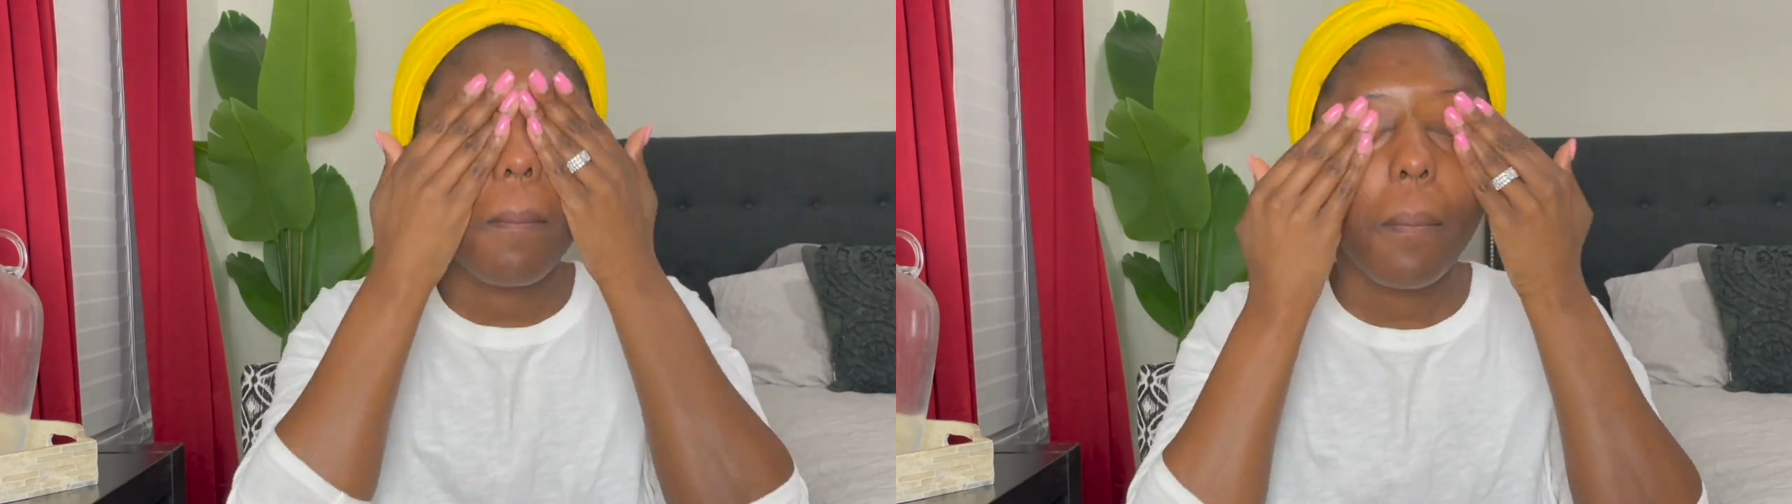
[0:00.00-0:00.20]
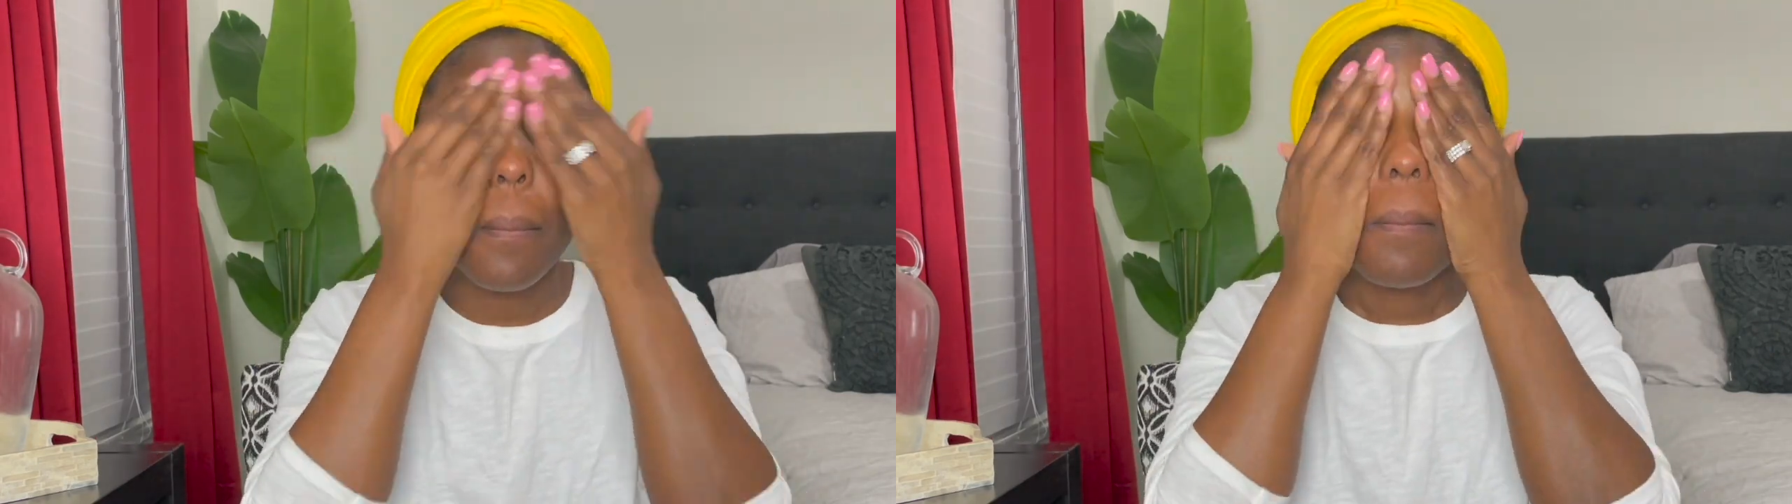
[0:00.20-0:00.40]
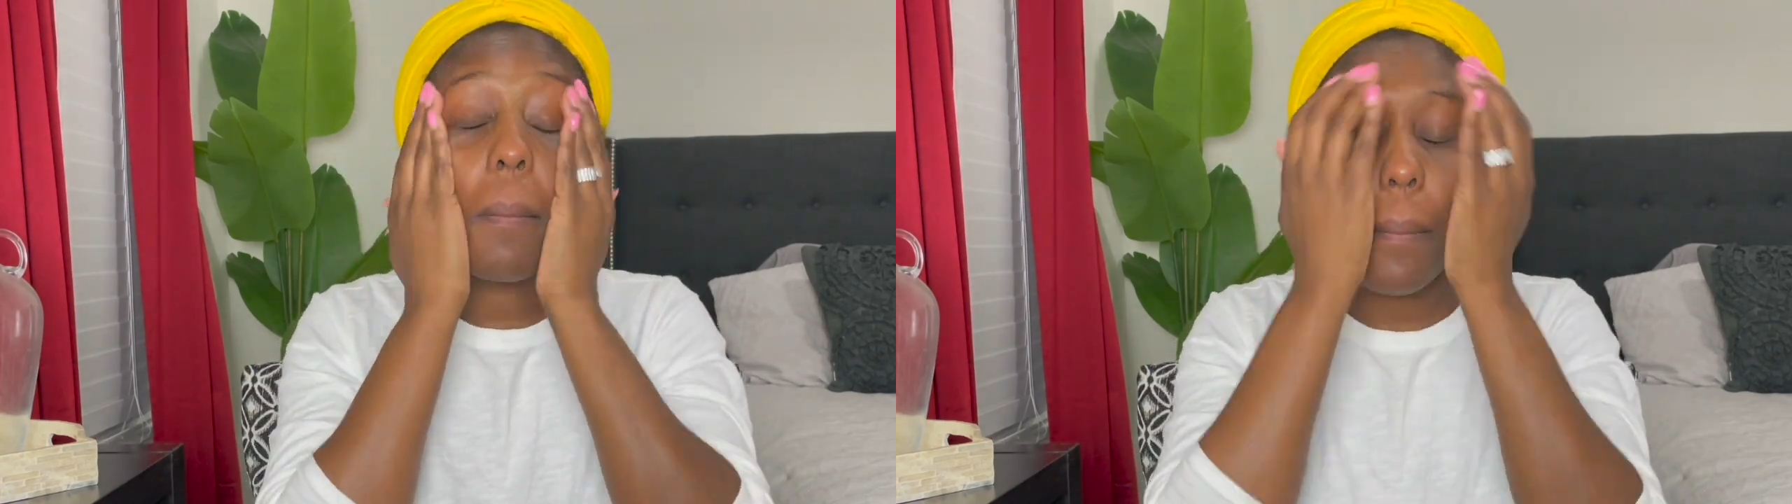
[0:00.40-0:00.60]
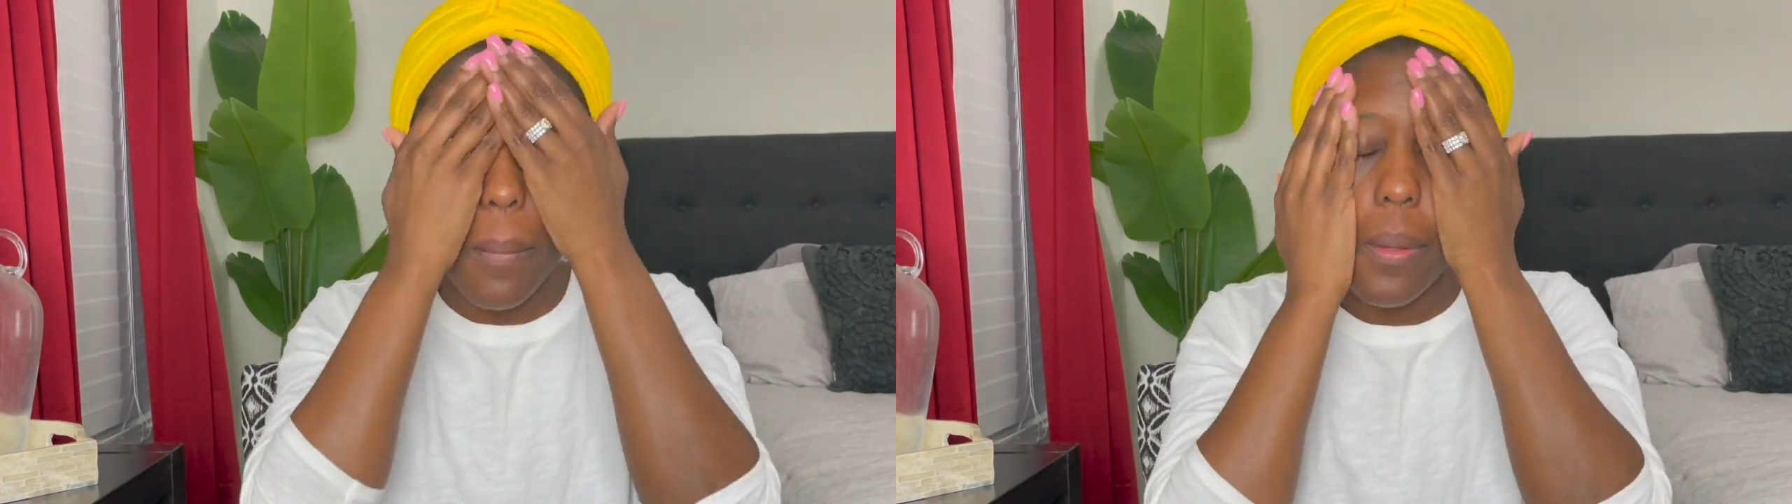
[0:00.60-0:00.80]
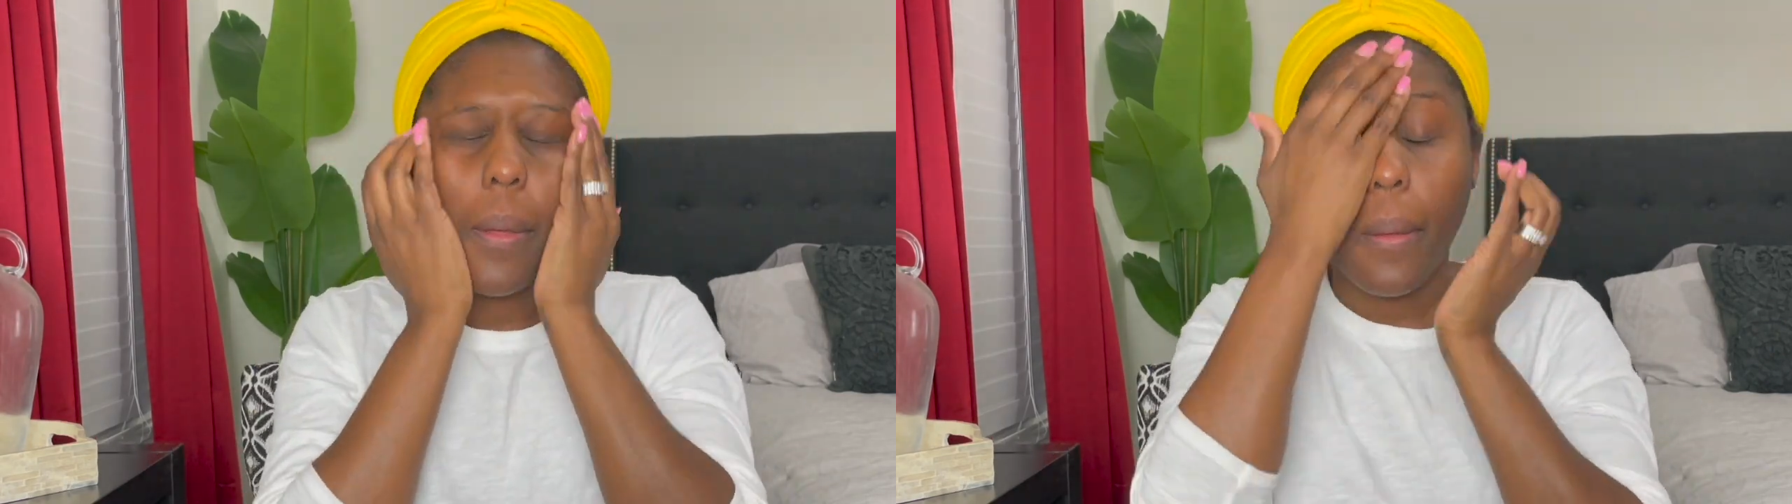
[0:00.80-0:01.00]
really
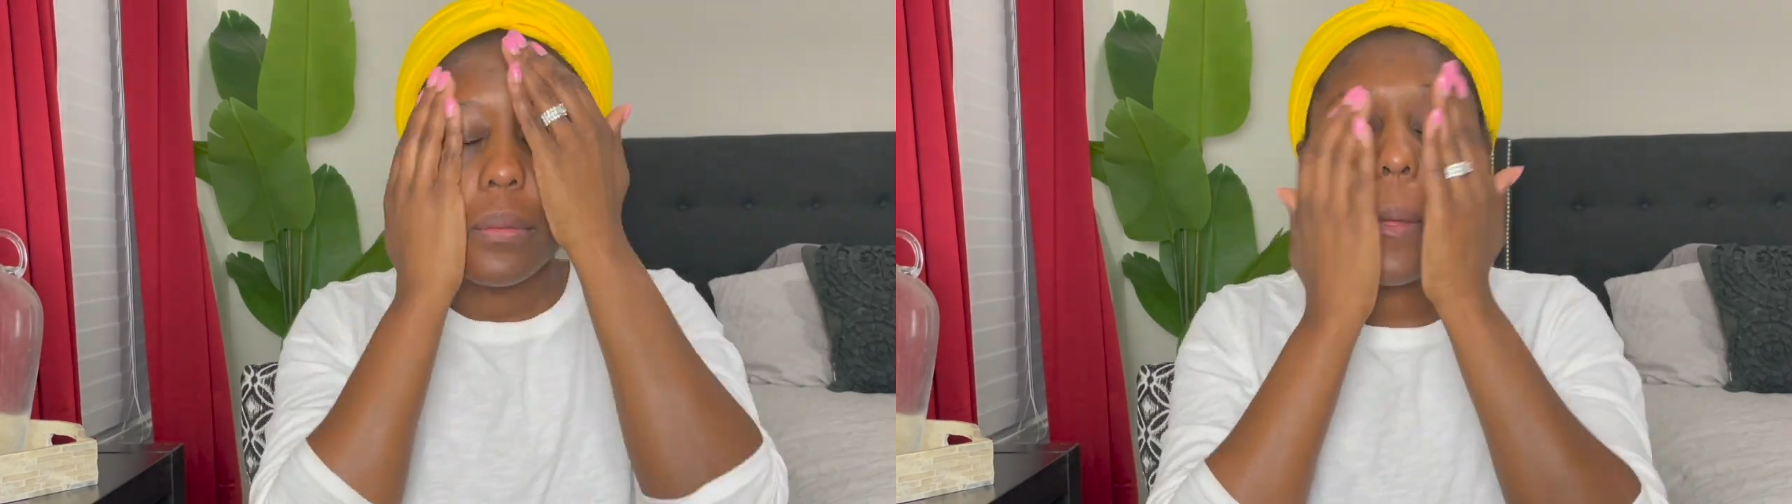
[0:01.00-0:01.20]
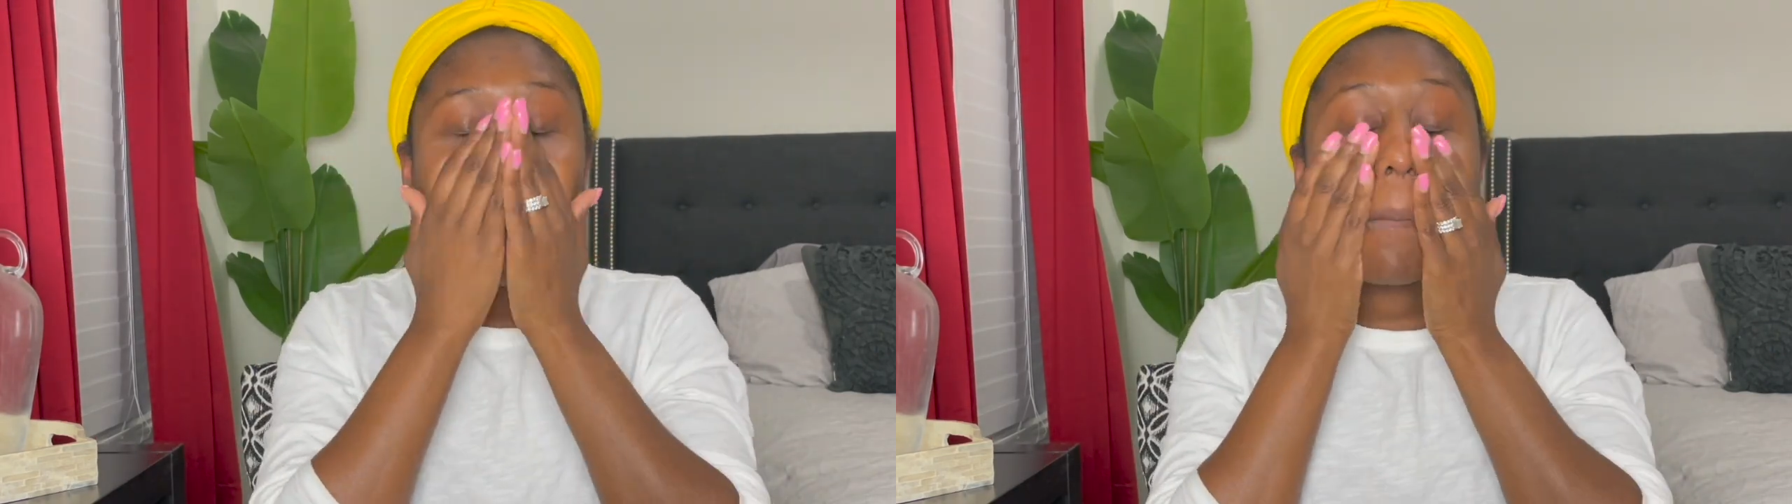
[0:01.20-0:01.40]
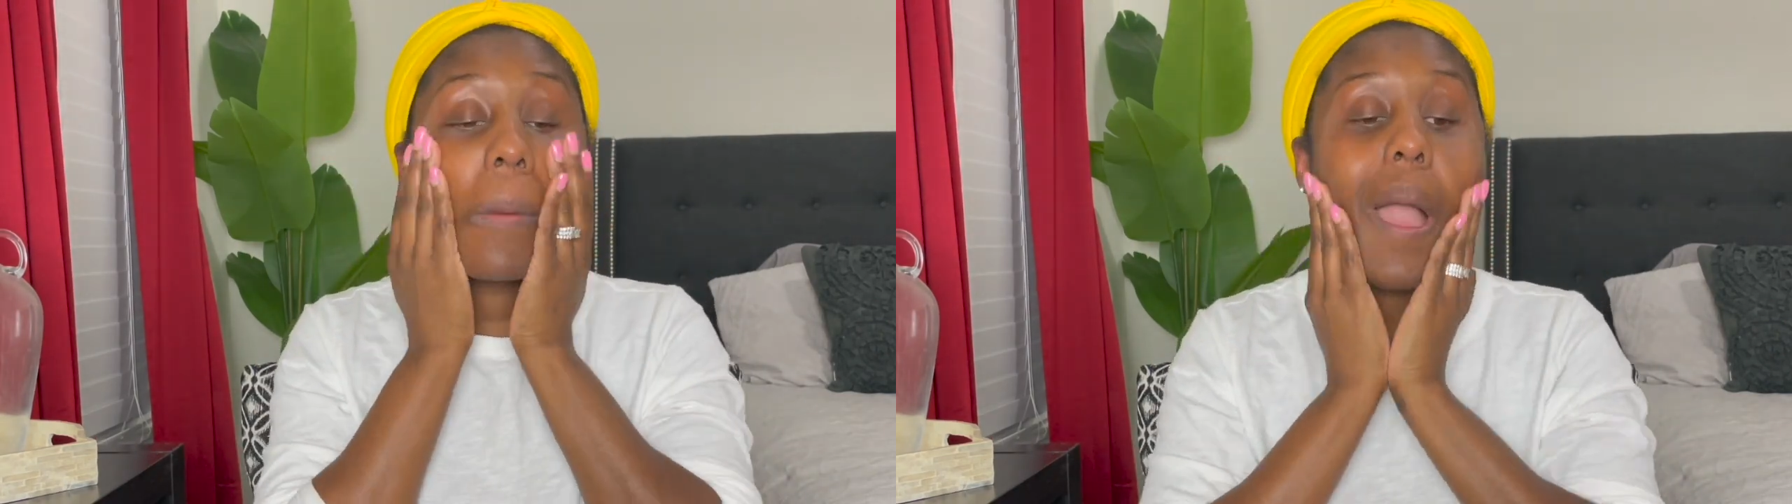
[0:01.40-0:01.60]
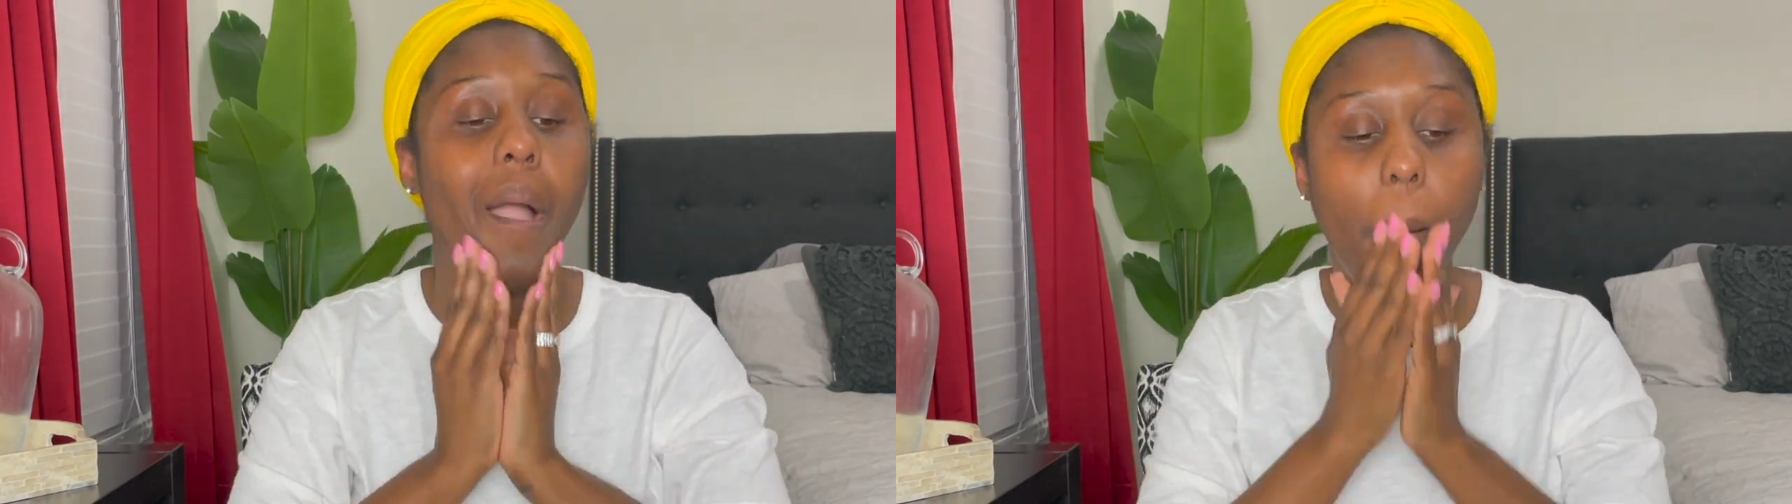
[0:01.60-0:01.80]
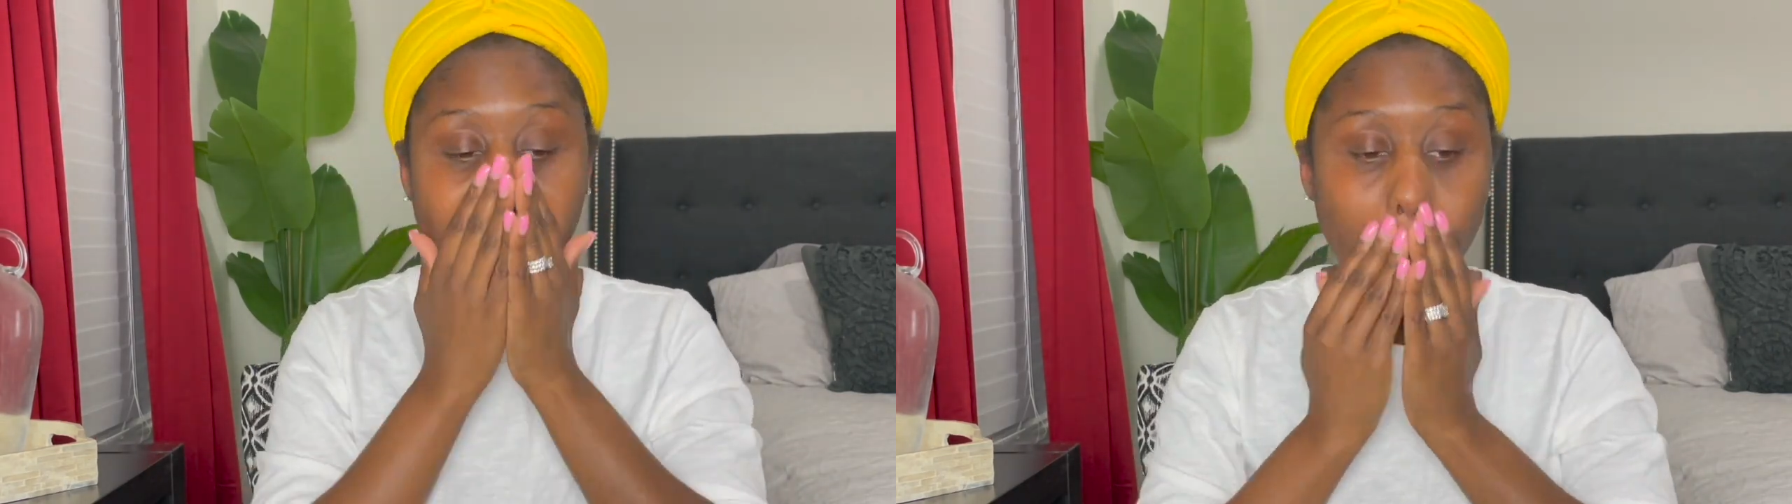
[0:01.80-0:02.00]
enjoyed this
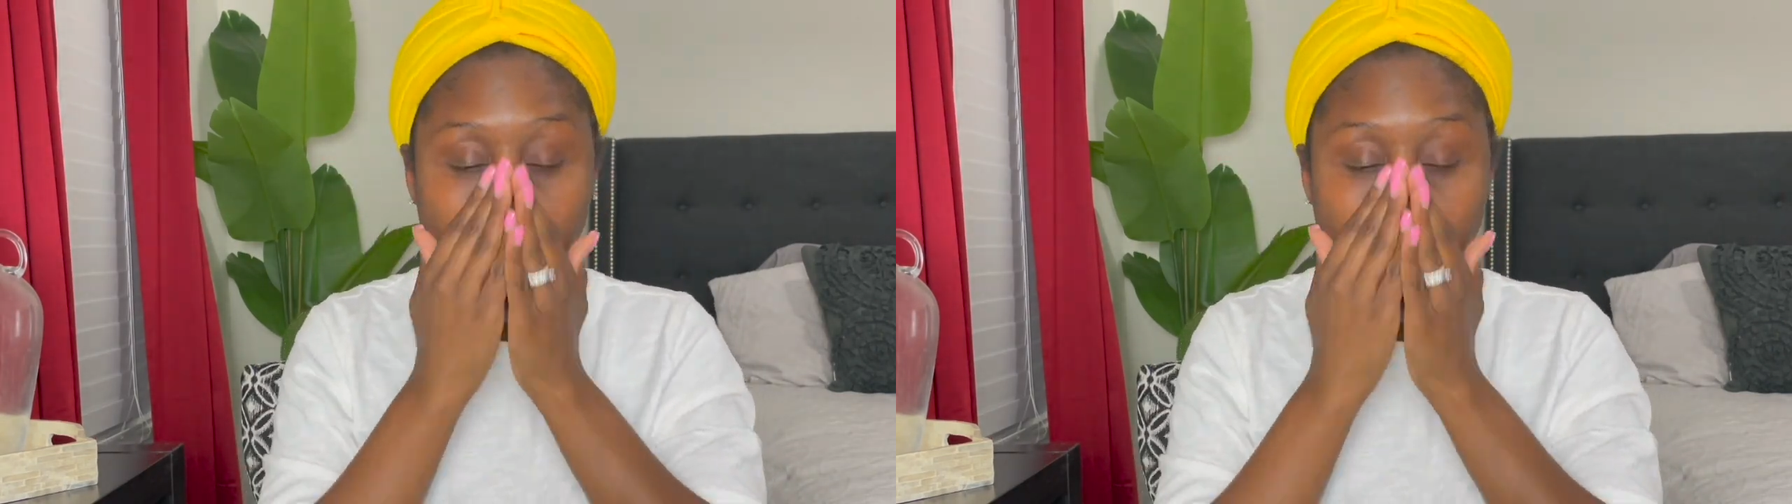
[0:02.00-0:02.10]
program.